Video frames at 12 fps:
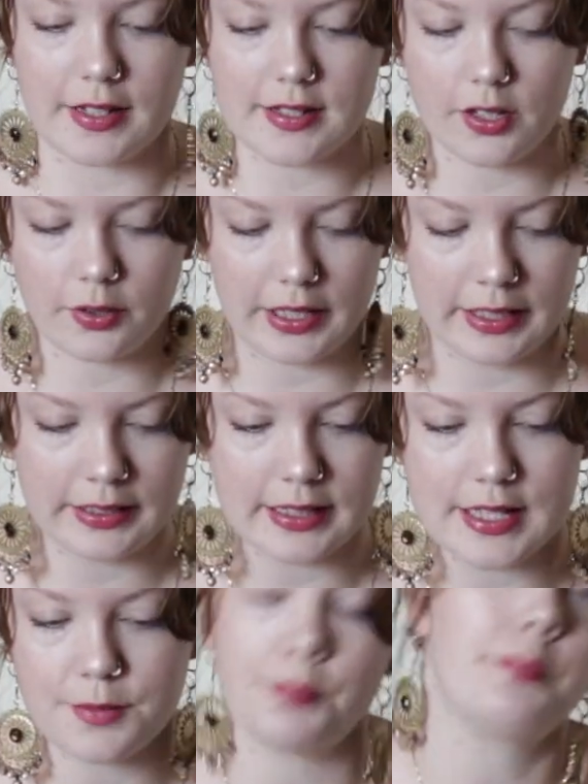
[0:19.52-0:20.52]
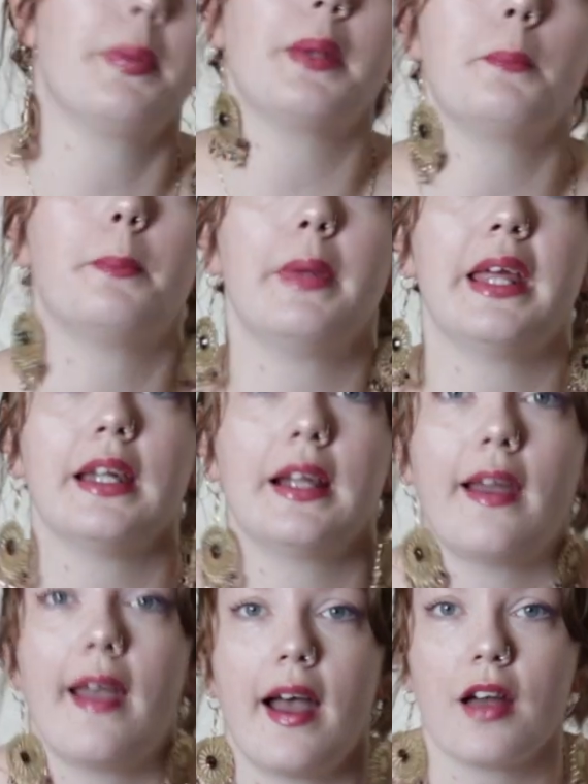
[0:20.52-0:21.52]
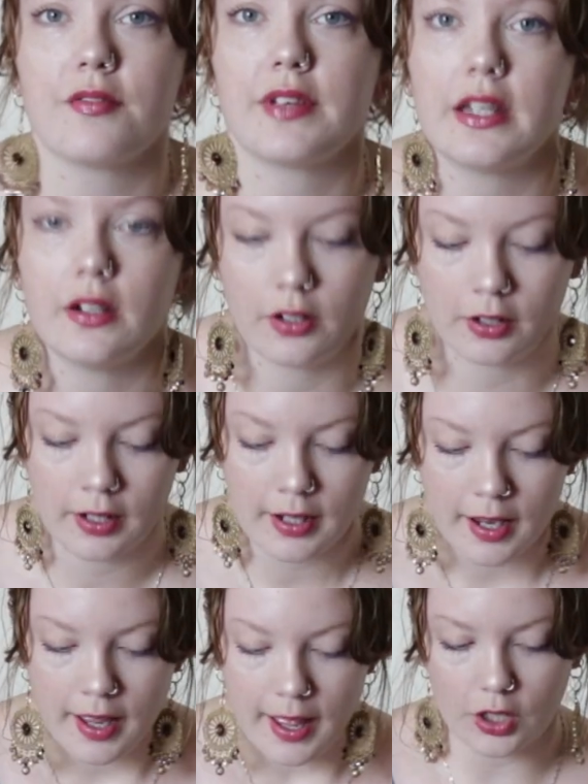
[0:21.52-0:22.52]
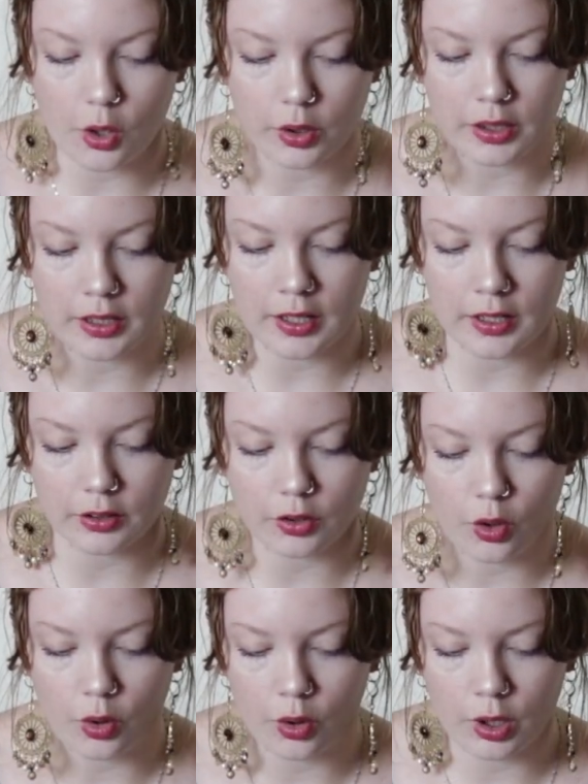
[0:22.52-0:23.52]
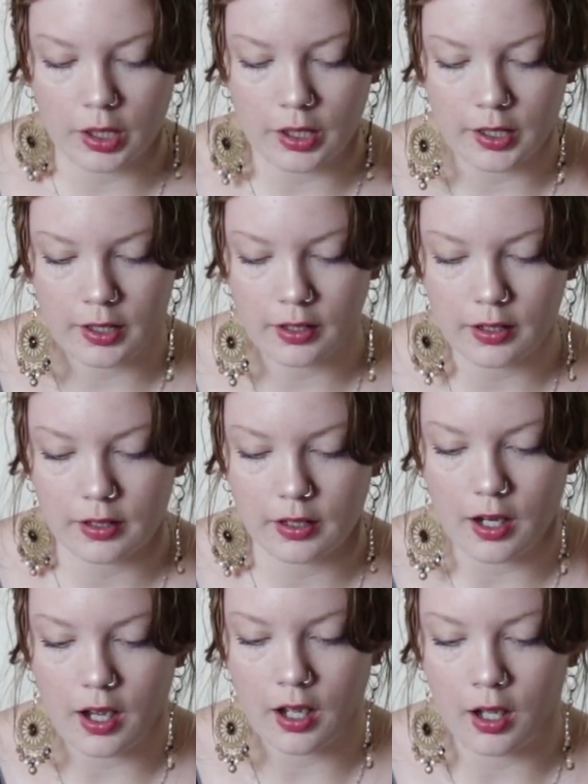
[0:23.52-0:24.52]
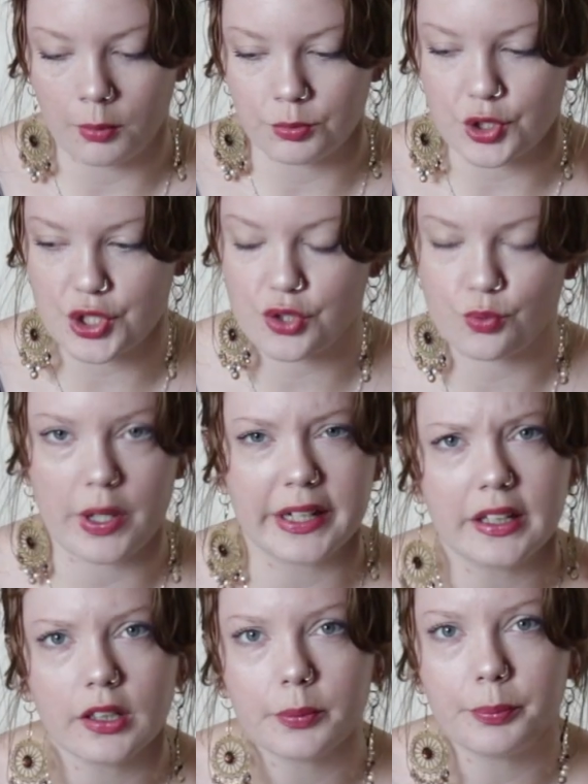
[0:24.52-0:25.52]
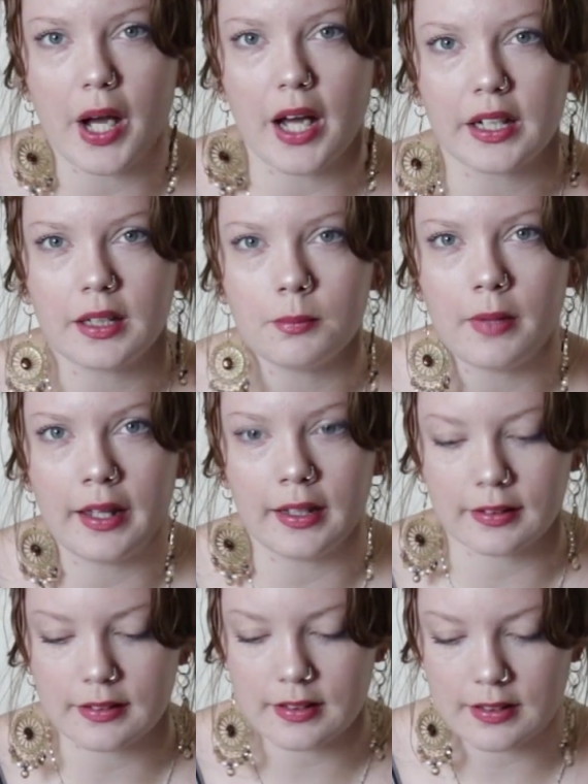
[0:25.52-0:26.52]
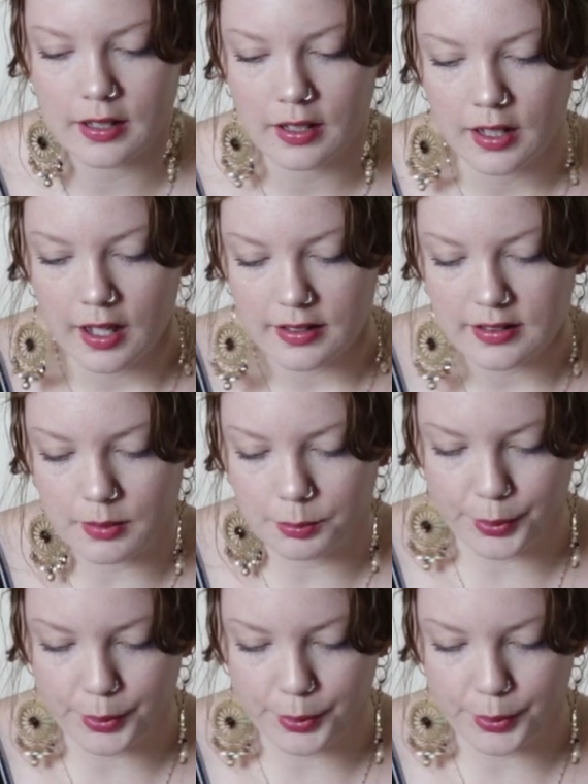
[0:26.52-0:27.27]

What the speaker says: so in this bin I have here coconut coir, just regular potting mix, some